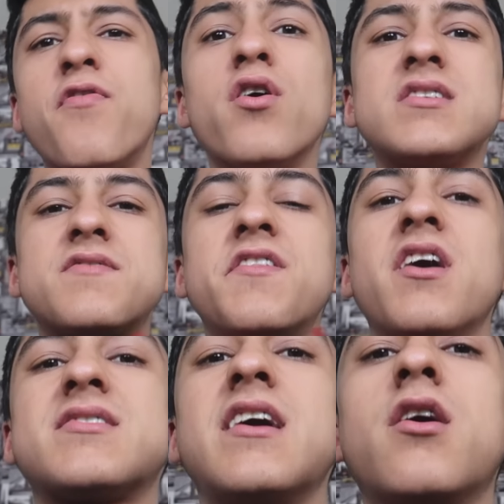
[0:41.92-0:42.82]
before this
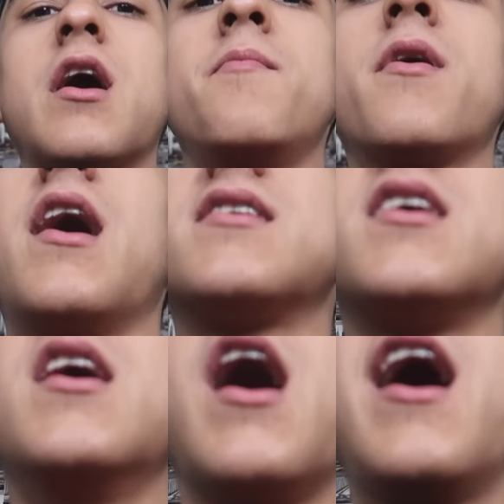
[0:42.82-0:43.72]
video starts, look at me, guys.
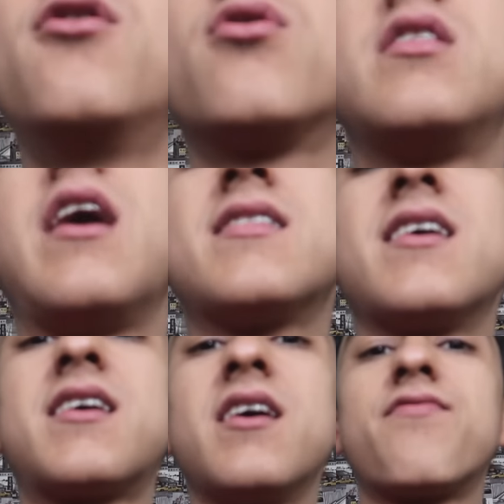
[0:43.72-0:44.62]
I look like
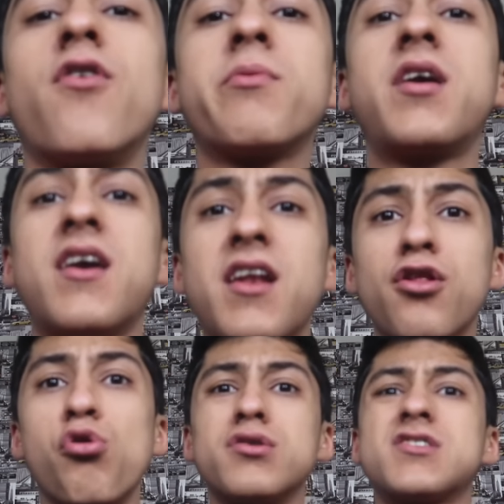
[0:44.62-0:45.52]
the kid from Kicking
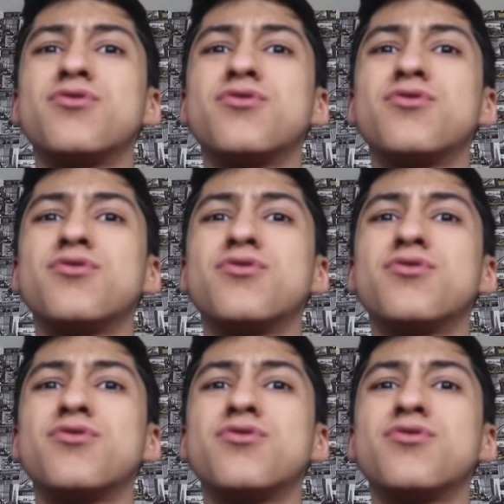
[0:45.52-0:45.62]
It Old